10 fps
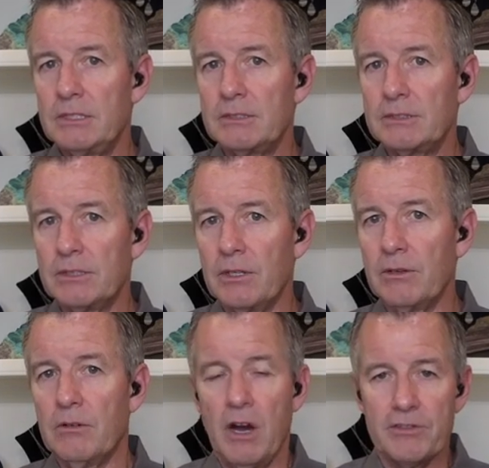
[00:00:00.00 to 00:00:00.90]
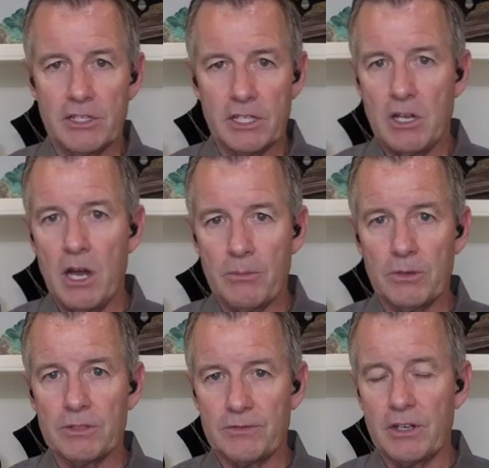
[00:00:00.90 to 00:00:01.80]
So obviously
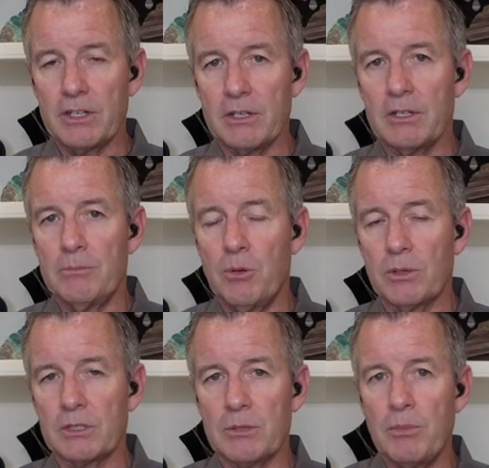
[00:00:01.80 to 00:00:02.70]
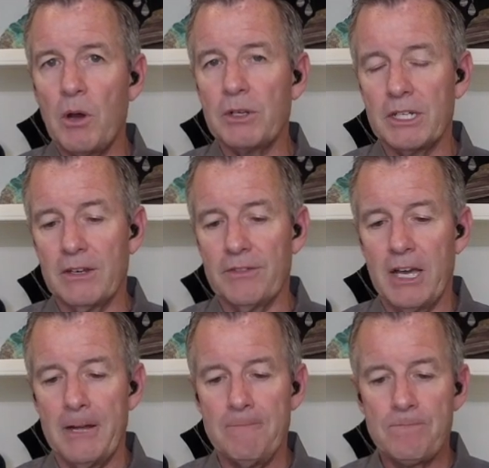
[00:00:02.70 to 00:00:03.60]
copper is a very important component of
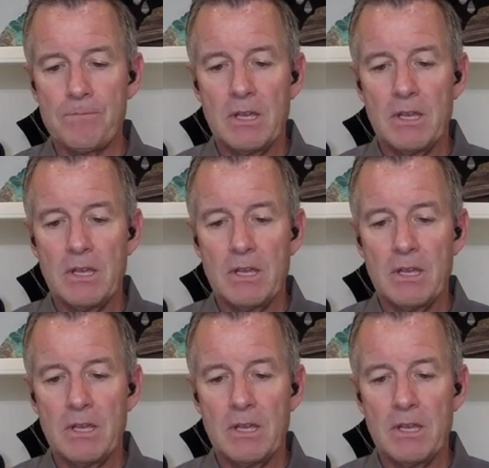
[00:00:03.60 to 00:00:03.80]
that.